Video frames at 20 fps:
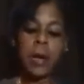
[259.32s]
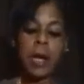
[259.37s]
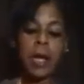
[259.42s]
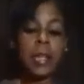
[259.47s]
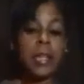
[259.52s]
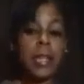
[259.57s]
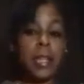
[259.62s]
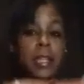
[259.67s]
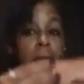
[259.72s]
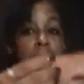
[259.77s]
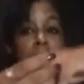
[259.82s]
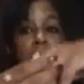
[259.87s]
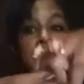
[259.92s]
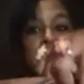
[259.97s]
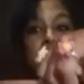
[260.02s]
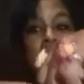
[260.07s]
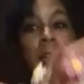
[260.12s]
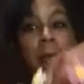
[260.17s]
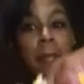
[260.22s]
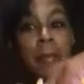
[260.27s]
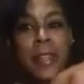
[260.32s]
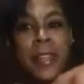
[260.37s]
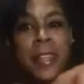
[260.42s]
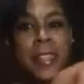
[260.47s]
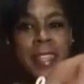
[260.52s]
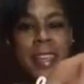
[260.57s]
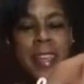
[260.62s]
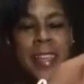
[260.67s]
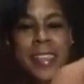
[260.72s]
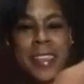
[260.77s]
but in the meantime, look
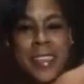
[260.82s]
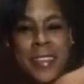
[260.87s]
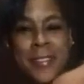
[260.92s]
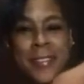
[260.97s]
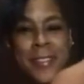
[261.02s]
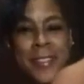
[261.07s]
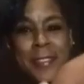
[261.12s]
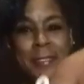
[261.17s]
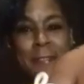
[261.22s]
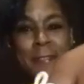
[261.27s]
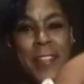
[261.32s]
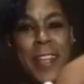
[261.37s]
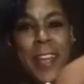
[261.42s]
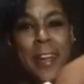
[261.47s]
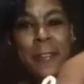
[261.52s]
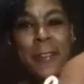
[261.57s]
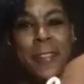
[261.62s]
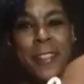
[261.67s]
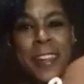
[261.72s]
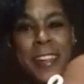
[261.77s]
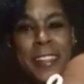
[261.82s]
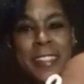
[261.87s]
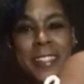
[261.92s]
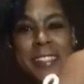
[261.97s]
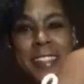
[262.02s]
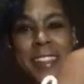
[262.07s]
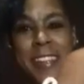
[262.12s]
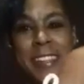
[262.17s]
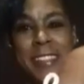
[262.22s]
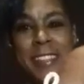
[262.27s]
at that cute little flower that I
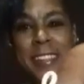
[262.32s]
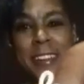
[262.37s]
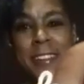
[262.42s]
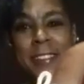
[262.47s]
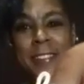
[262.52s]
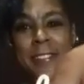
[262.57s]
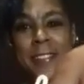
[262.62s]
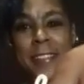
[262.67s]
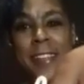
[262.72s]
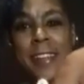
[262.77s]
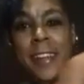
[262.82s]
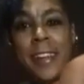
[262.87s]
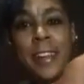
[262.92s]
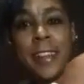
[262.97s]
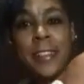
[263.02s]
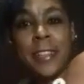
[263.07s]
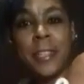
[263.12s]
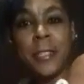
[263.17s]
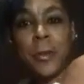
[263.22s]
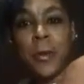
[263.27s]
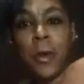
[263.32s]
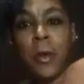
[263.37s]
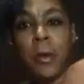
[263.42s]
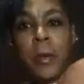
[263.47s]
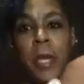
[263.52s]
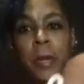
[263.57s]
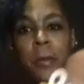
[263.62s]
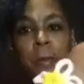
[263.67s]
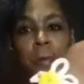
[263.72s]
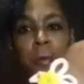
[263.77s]
stuck in there. And these are
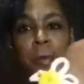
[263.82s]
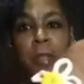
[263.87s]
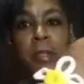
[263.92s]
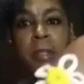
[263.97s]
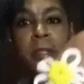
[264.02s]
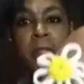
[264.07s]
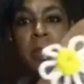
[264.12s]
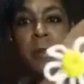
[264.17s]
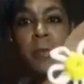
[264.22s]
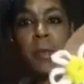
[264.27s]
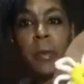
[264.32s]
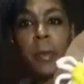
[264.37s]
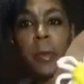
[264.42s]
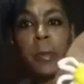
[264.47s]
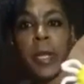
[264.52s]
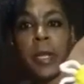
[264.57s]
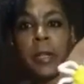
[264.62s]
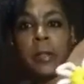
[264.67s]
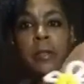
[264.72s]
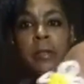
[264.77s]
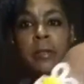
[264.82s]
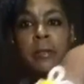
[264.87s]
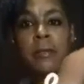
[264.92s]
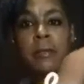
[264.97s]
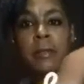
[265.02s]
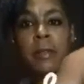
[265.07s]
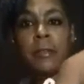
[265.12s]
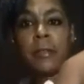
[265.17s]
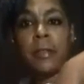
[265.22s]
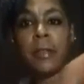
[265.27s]
all made with these same rubber bands.
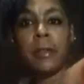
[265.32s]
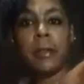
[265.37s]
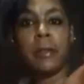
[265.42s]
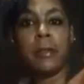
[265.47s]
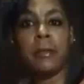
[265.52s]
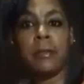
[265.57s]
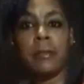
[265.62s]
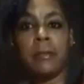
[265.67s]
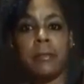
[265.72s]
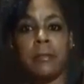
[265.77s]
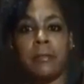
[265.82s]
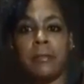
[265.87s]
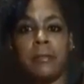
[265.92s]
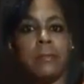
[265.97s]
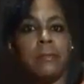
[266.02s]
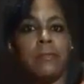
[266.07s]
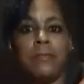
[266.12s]
Nothing